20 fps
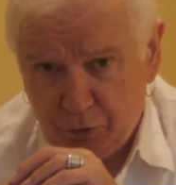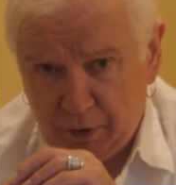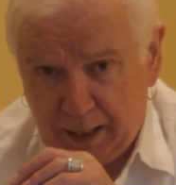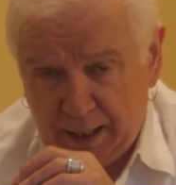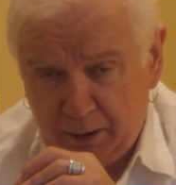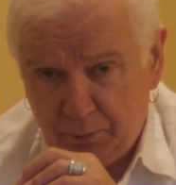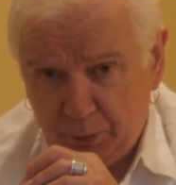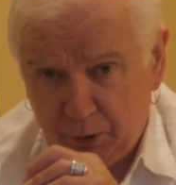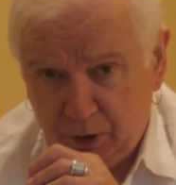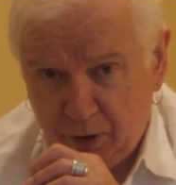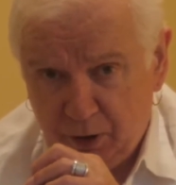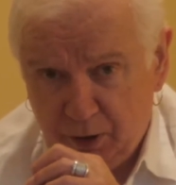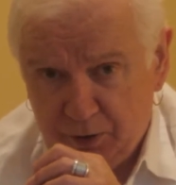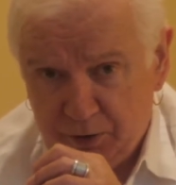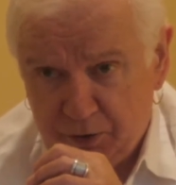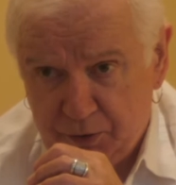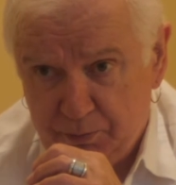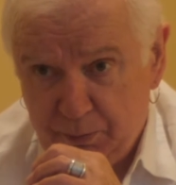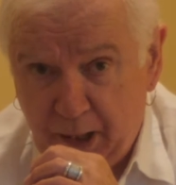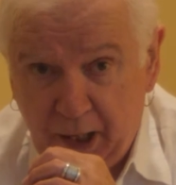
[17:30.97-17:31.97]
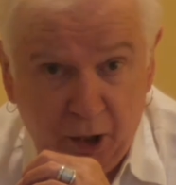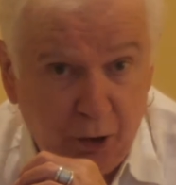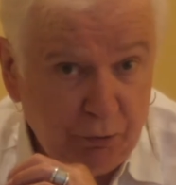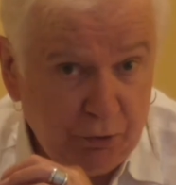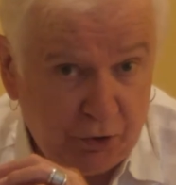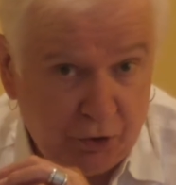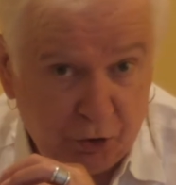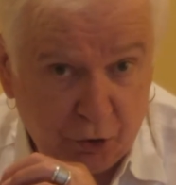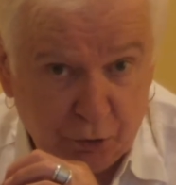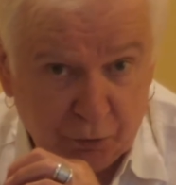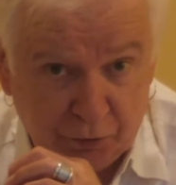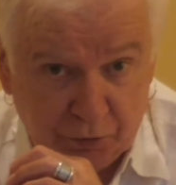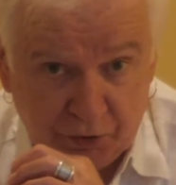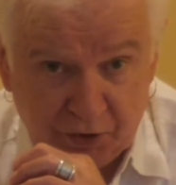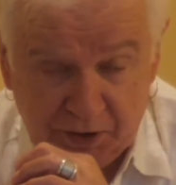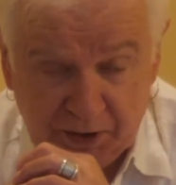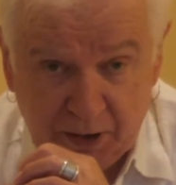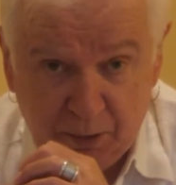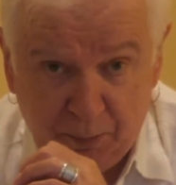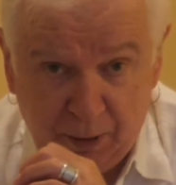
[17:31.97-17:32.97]
that because my own students
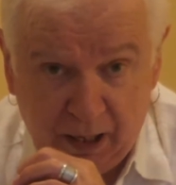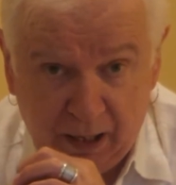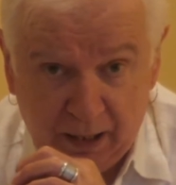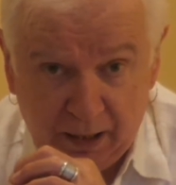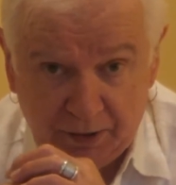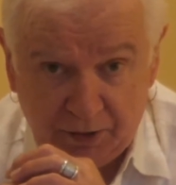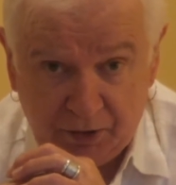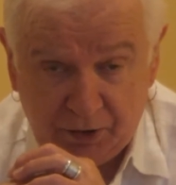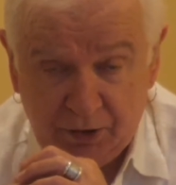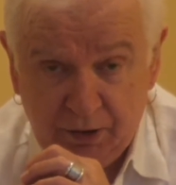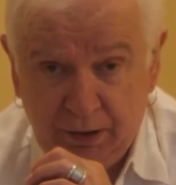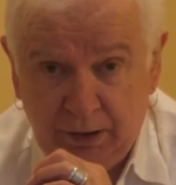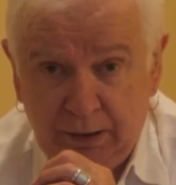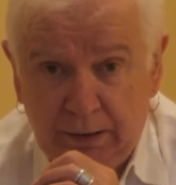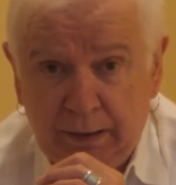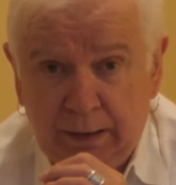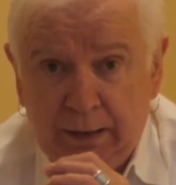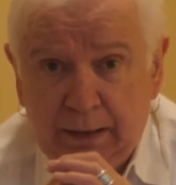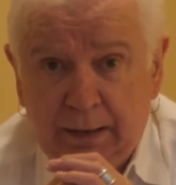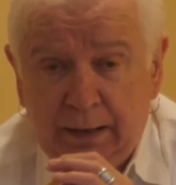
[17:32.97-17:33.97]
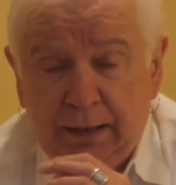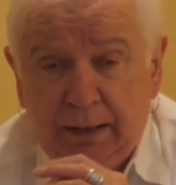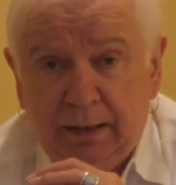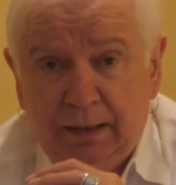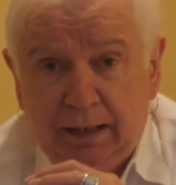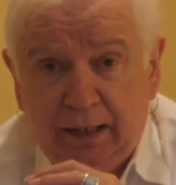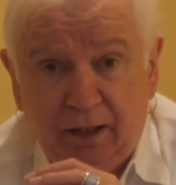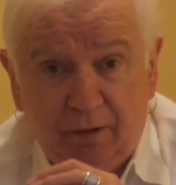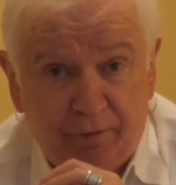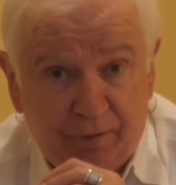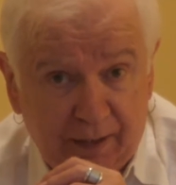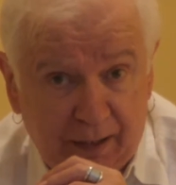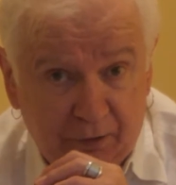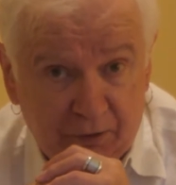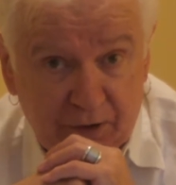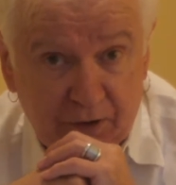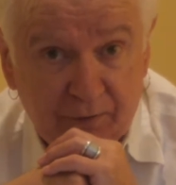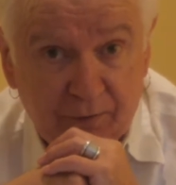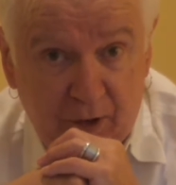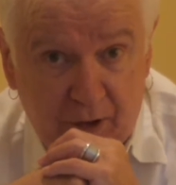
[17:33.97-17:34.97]
in the past have
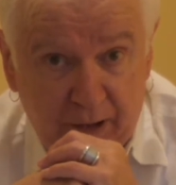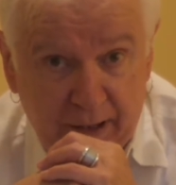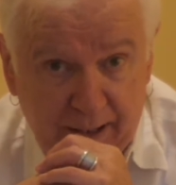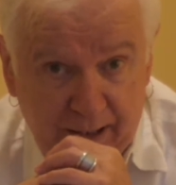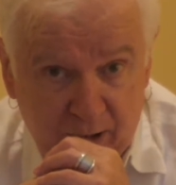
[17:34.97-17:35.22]
found it very